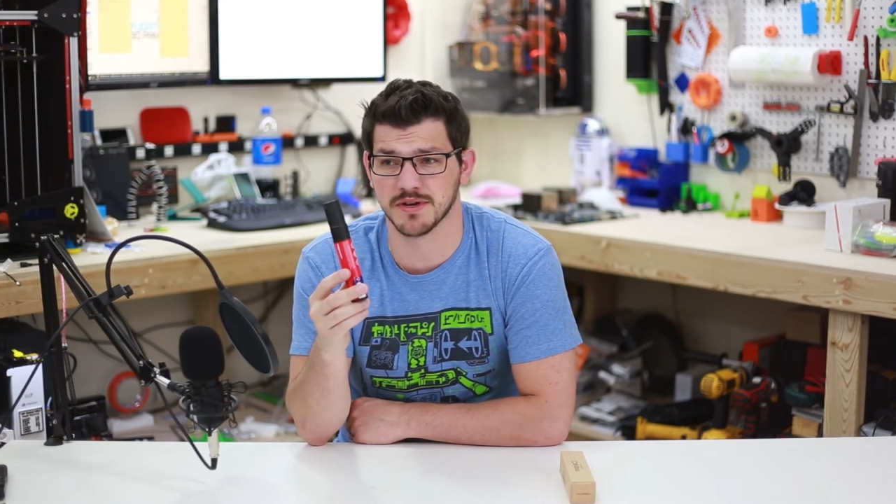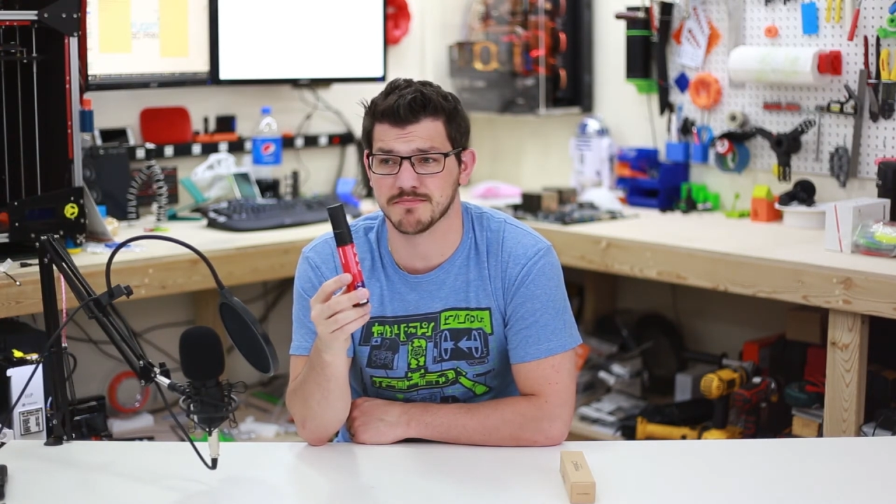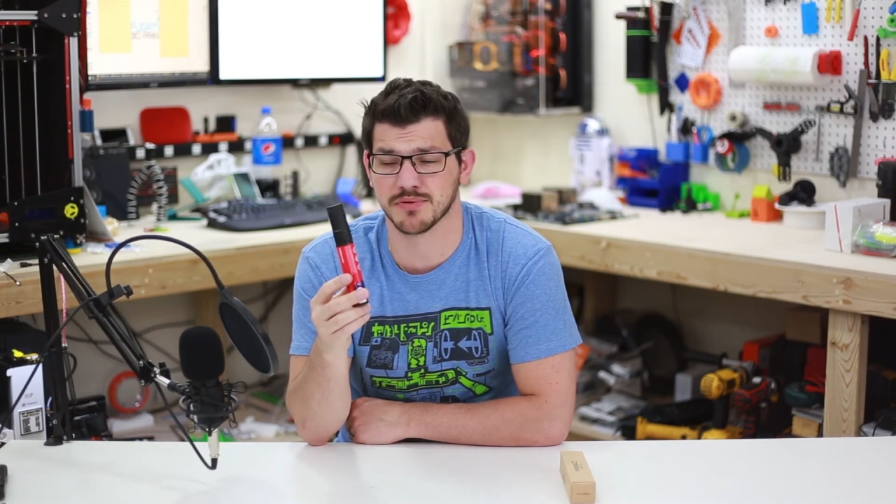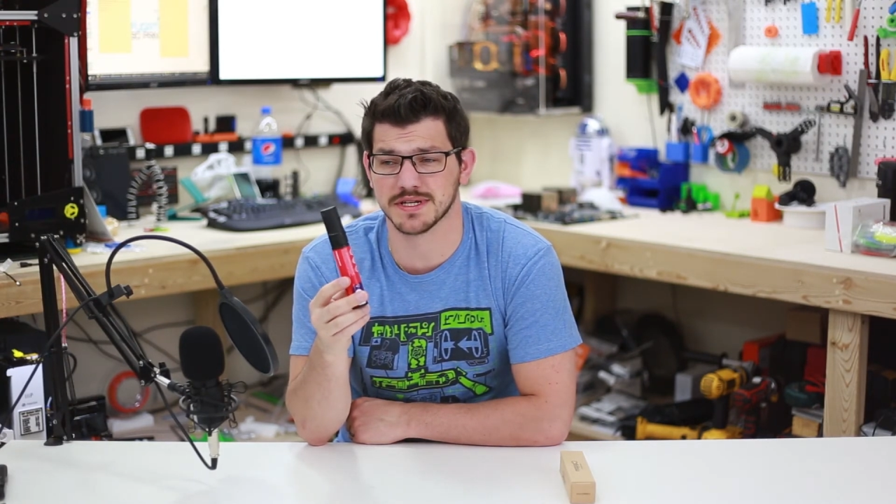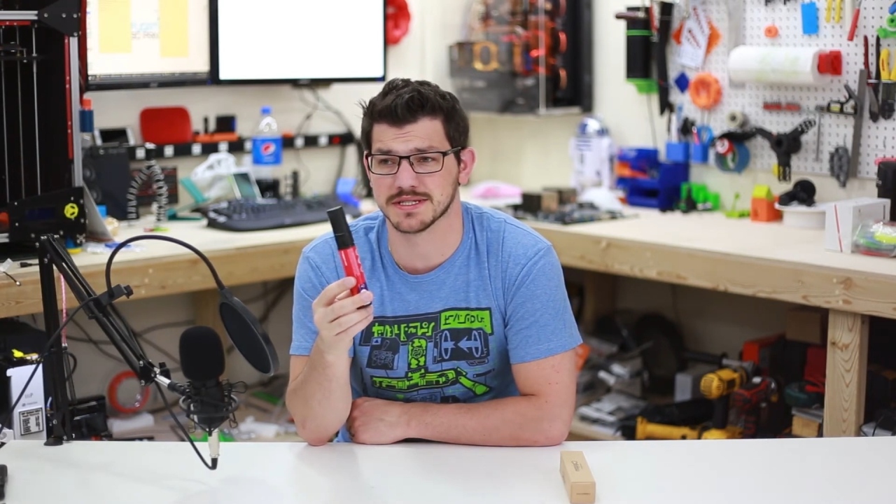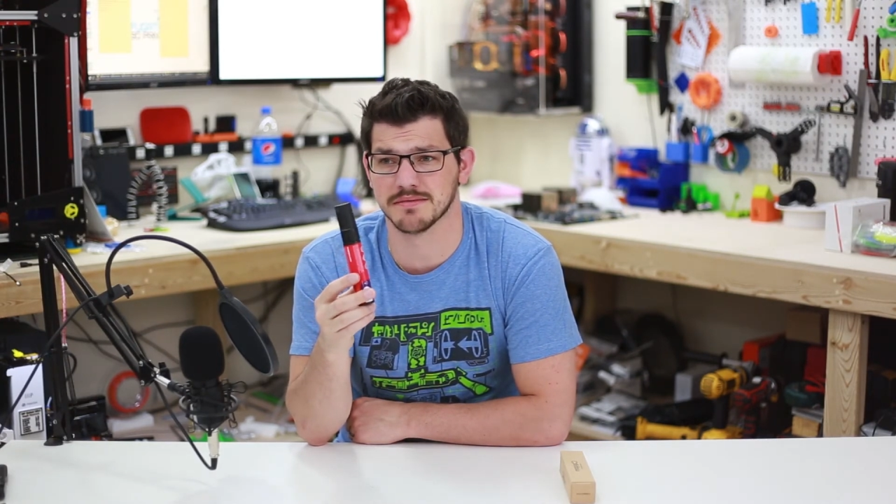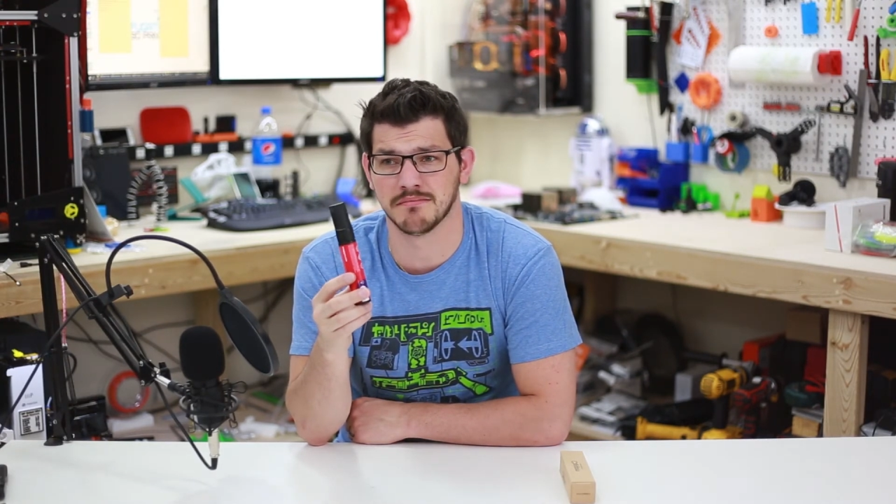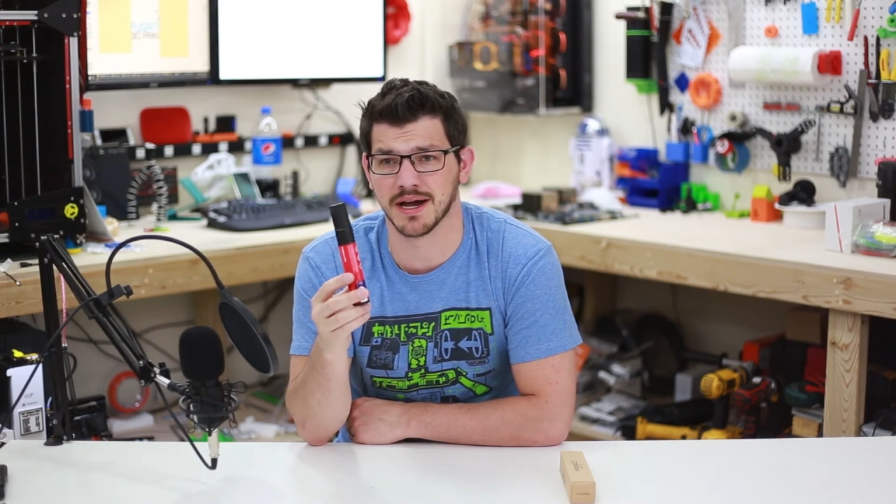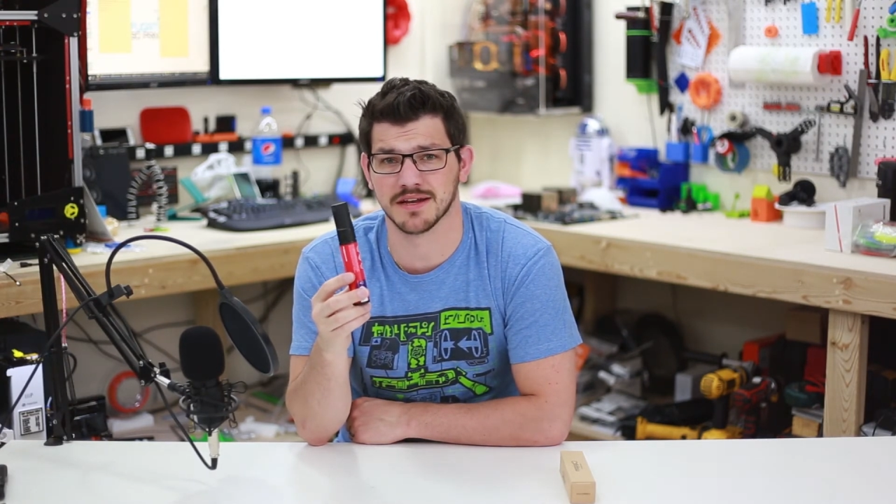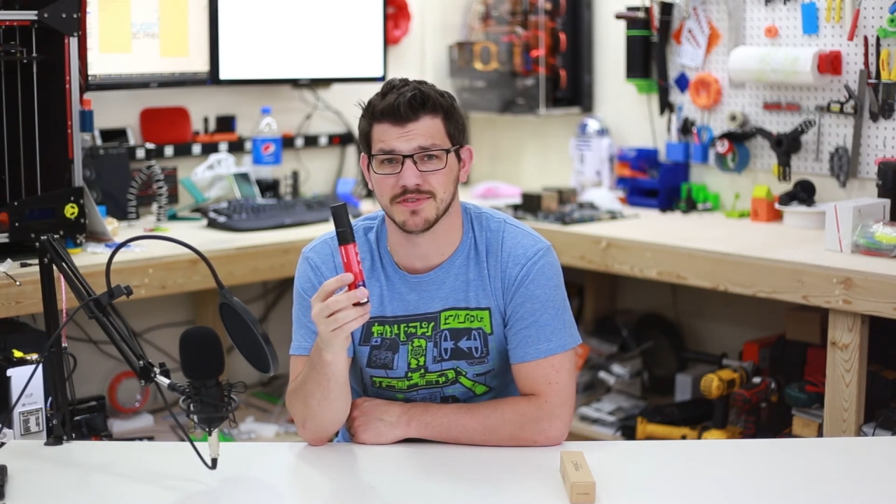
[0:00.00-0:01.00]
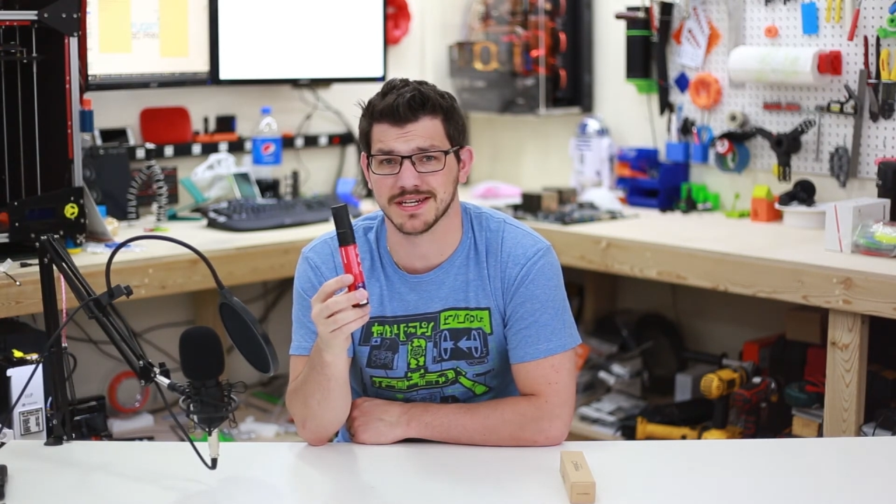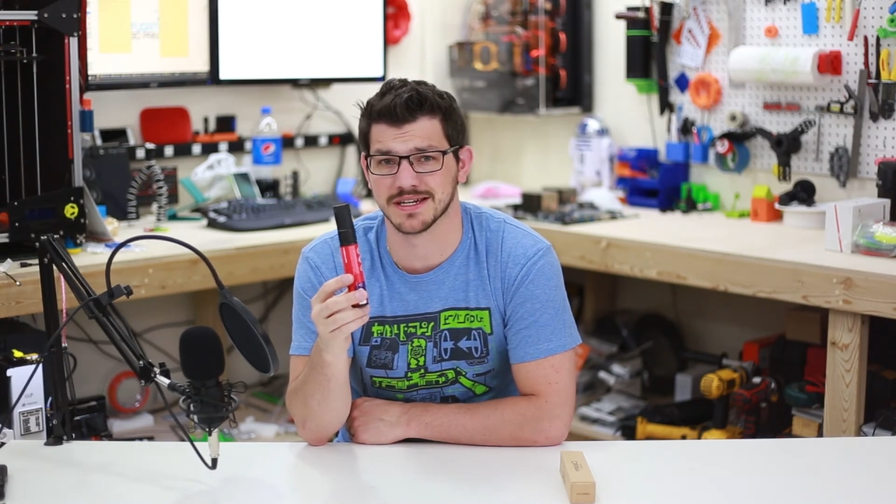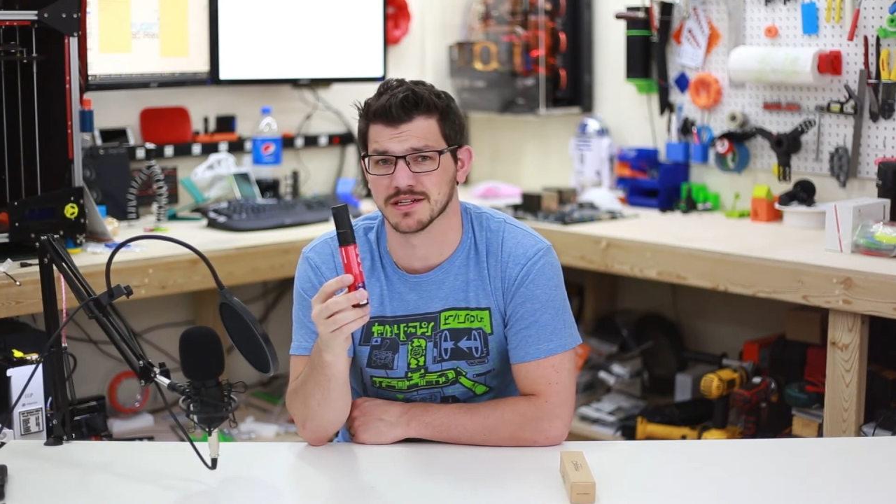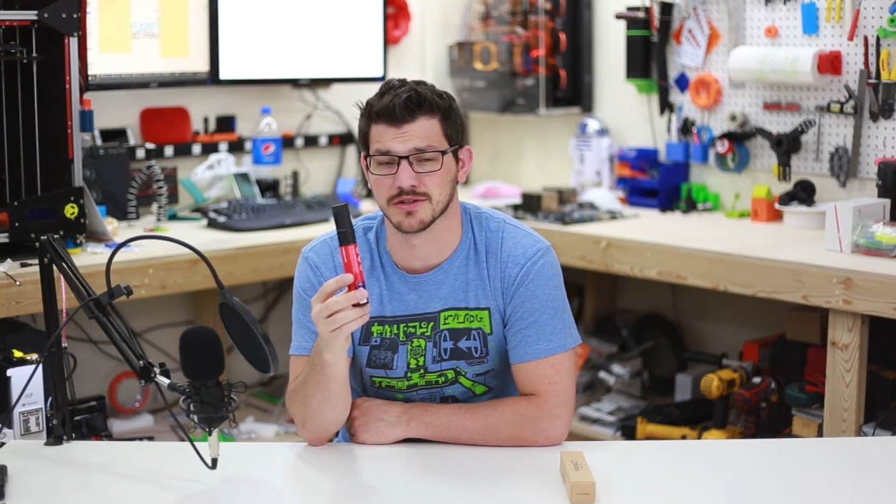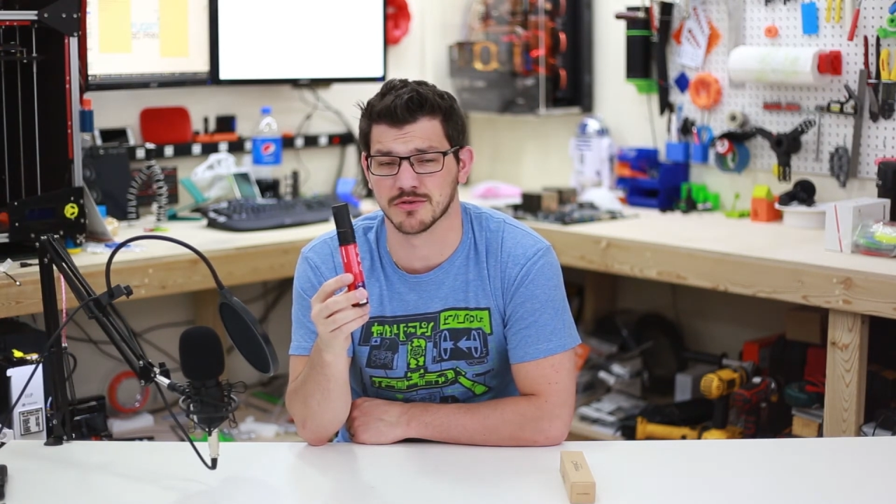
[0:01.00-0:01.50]
Big prints might have needed
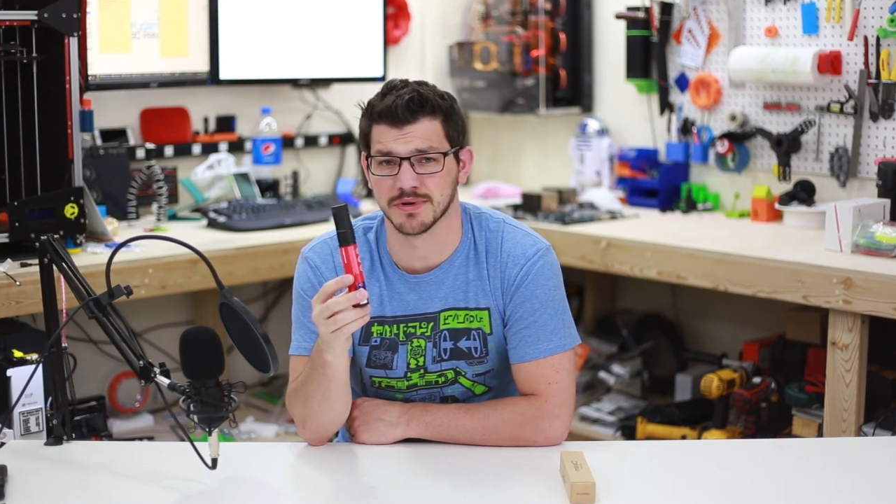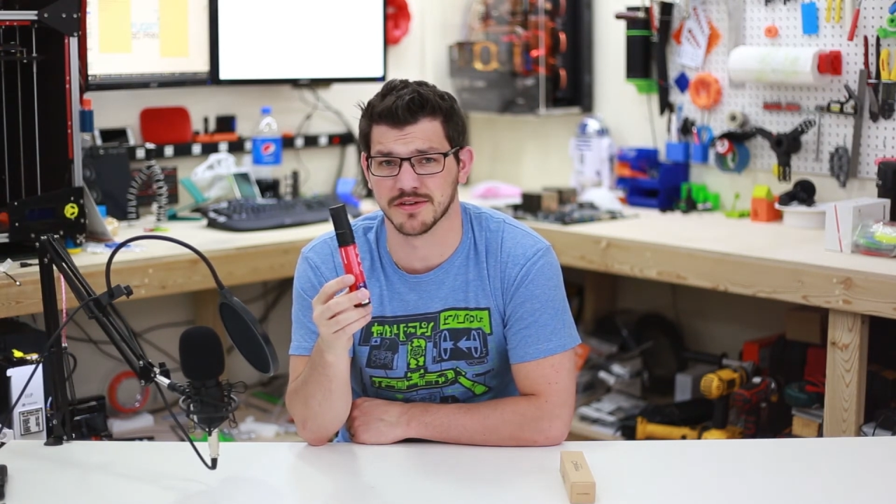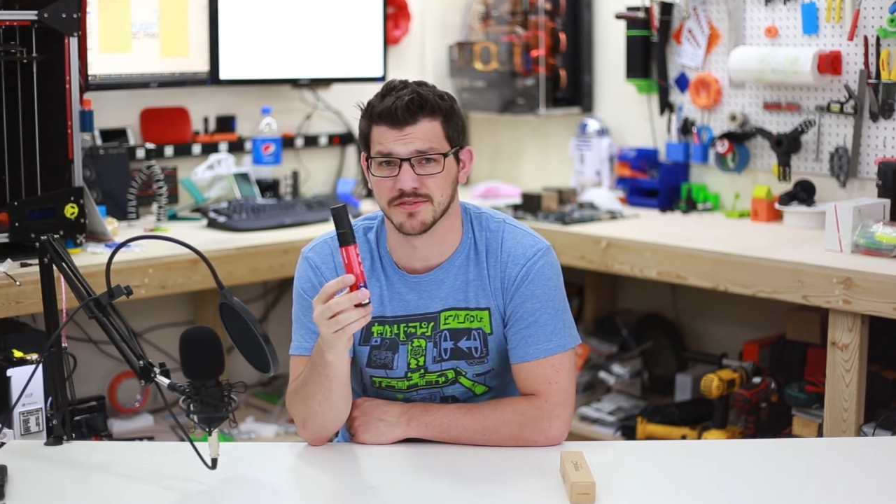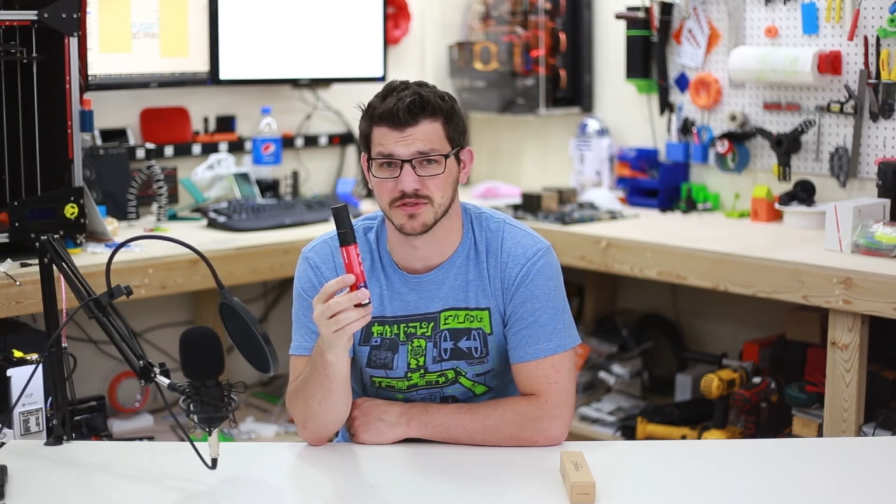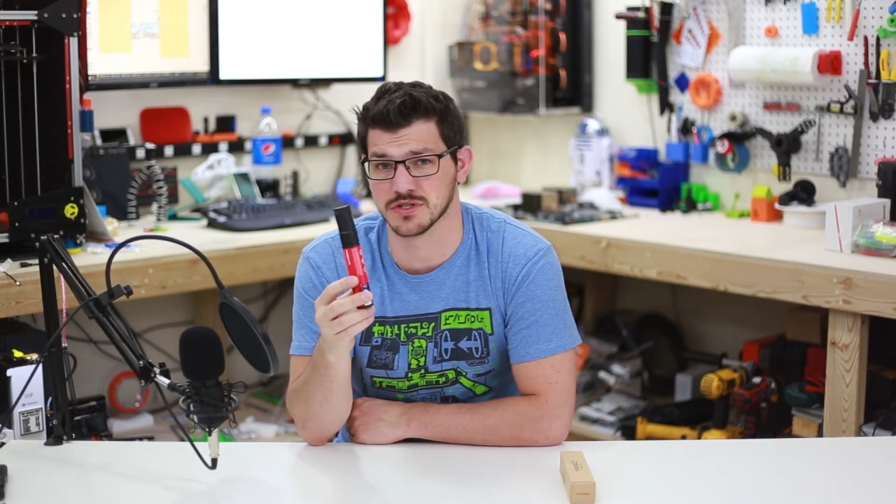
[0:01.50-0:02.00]
a little bit of